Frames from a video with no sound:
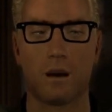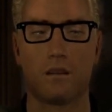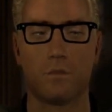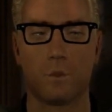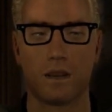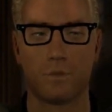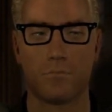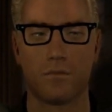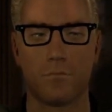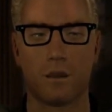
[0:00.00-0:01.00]
Not everyone
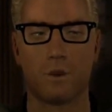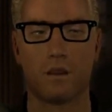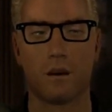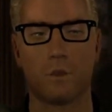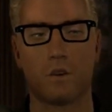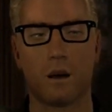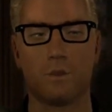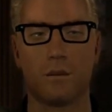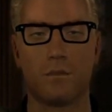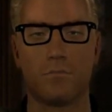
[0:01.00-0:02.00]
dreams of being a
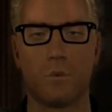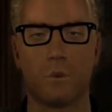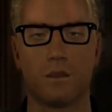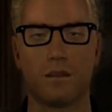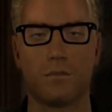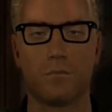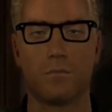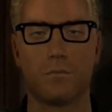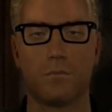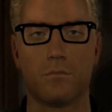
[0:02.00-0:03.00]
revolutionary, I suppose.
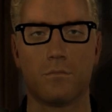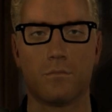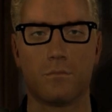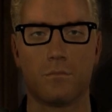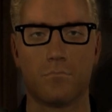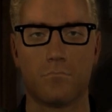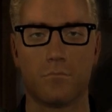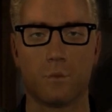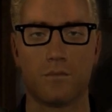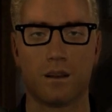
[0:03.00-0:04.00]

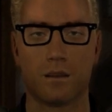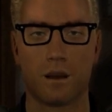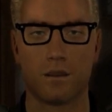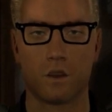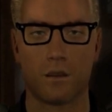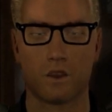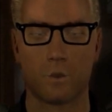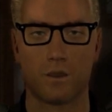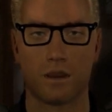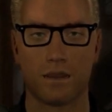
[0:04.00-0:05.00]
Maybe we can't all change
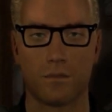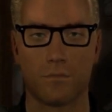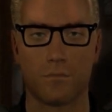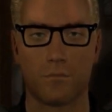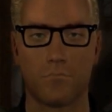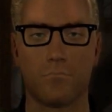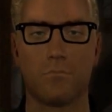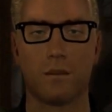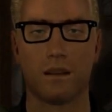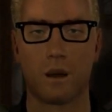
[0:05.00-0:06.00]
the world.
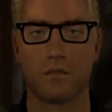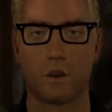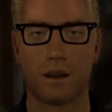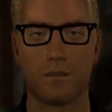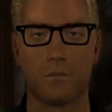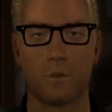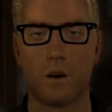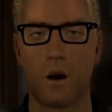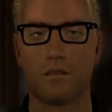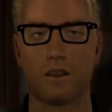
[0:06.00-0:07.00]
Maybe it's enough just to
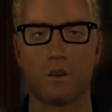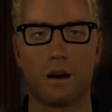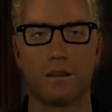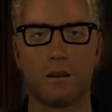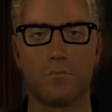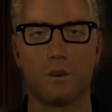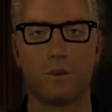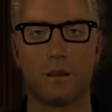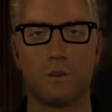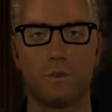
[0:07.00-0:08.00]
do good for the short time
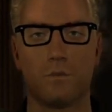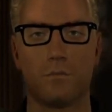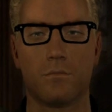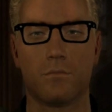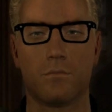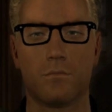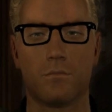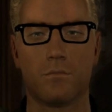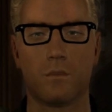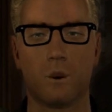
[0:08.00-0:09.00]
that we're here.
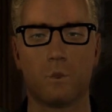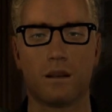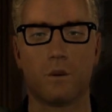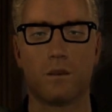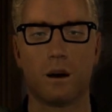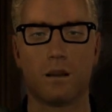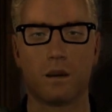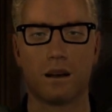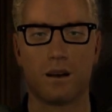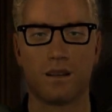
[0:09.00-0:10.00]
No one's going to
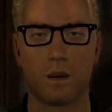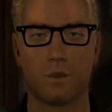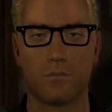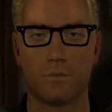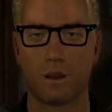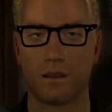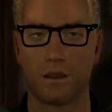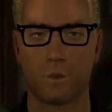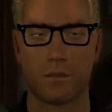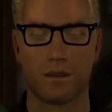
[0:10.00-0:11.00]
sing Doc Henry's
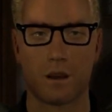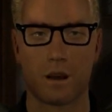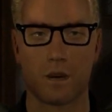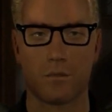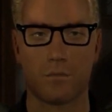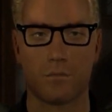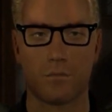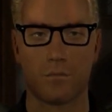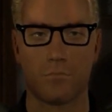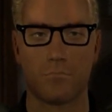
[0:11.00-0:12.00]
praises when he's gone,
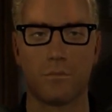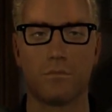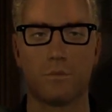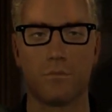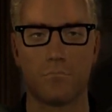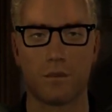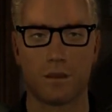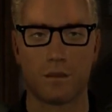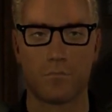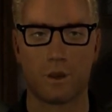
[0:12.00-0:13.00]
but he's
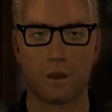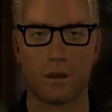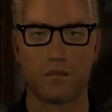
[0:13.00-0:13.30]
probably saved more